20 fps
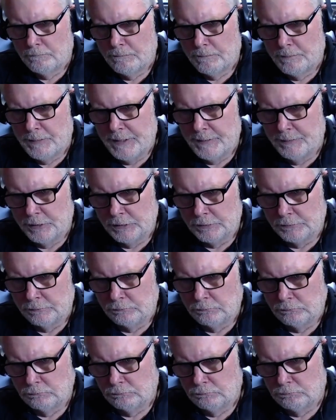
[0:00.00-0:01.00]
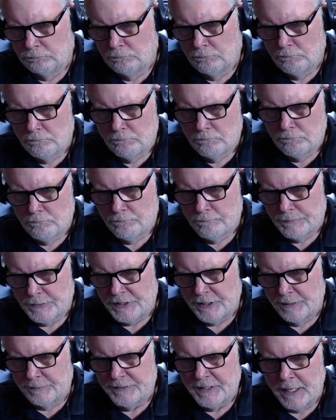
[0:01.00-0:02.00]
People
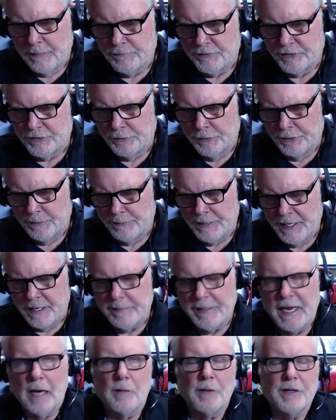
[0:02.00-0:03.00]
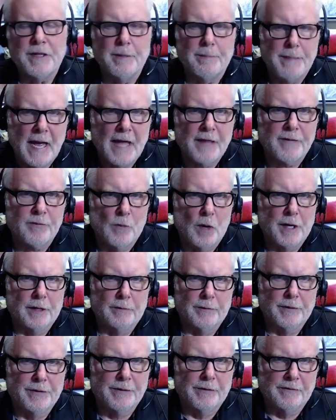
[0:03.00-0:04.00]
sometimes throw the baby out with the bathwater
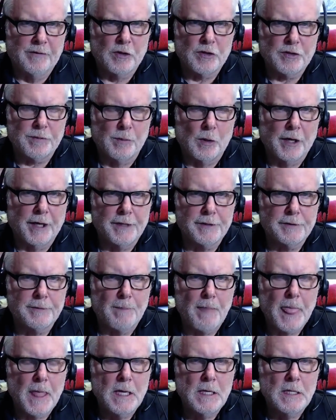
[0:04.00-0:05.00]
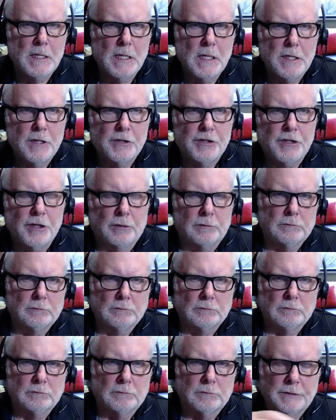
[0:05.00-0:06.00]
with the reverse mortgage. So
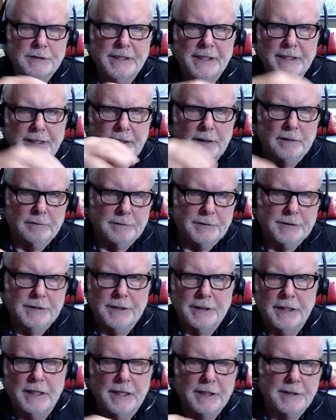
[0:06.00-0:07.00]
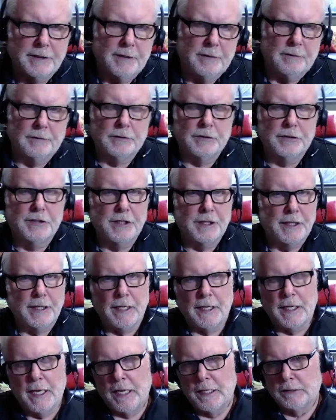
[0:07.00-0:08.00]
to get
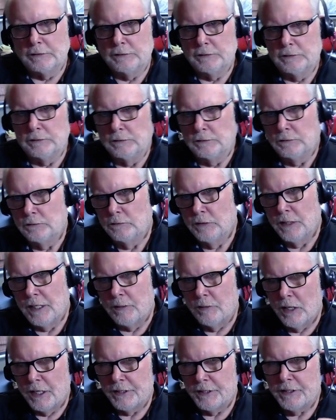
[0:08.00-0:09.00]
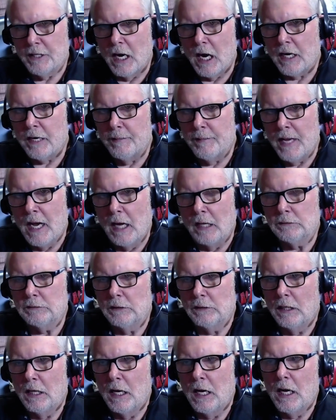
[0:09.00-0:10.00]
to what I want to talk about,
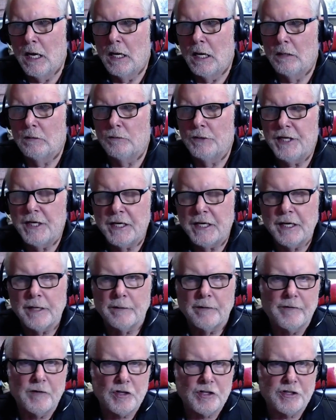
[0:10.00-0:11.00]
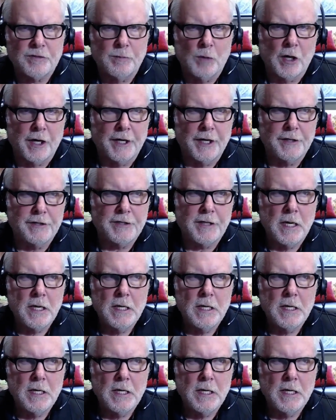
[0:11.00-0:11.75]
when you get a reverse mortgage,